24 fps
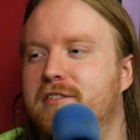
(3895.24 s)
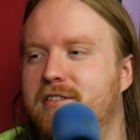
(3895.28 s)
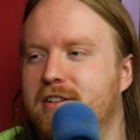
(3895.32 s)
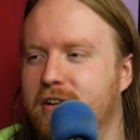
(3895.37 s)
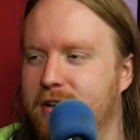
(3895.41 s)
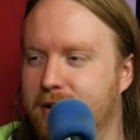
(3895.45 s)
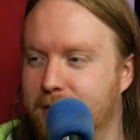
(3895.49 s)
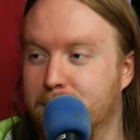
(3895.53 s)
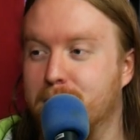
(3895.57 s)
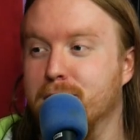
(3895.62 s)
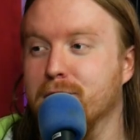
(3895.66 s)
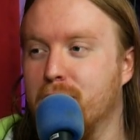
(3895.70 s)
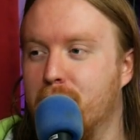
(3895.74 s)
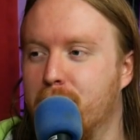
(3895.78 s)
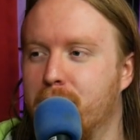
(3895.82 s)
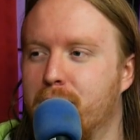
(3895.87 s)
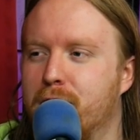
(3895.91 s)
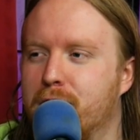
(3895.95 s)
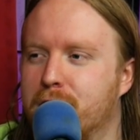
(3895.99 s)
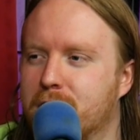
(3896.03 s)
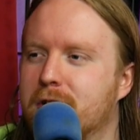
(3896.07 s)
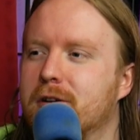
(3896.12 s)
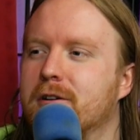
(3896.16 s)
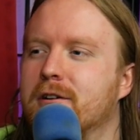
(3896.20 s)
see, a
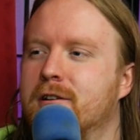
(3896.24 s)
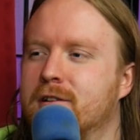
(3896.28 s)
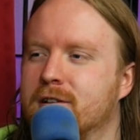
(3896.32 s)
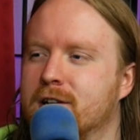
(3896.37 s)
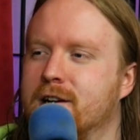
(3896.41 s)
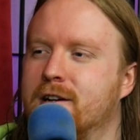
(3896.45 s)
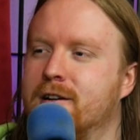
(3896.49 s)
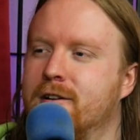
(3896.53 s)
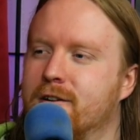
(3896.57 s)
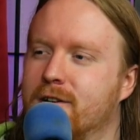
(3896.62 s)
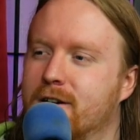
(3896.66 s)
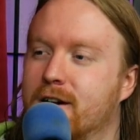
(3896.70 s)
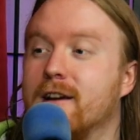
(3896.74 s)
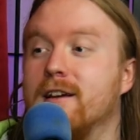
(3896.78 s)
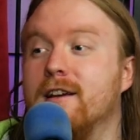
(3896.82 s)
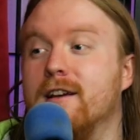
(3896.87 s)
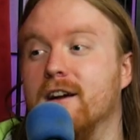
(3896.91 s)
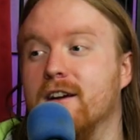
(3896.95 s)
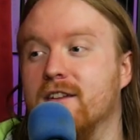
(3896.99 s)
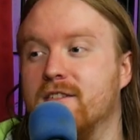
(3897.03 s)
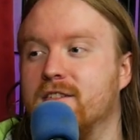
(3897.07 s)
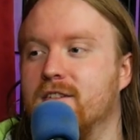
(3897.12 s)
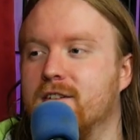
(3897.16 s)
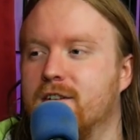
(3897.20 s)
bloater or a clicker? I
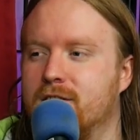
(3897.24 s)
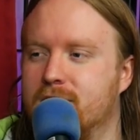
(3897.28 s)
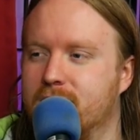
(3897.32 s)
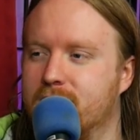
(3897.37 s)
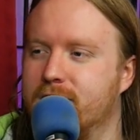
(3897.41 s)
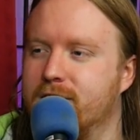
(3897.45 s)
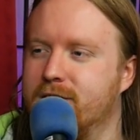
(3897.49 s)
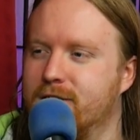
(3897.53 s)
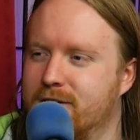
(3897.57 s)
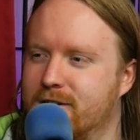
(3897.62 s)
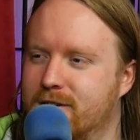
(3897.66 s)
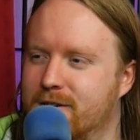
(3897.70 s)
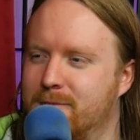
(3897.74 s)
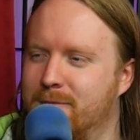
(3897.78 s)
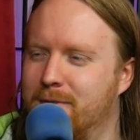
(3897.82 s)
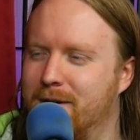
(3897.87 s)
guess a clicker,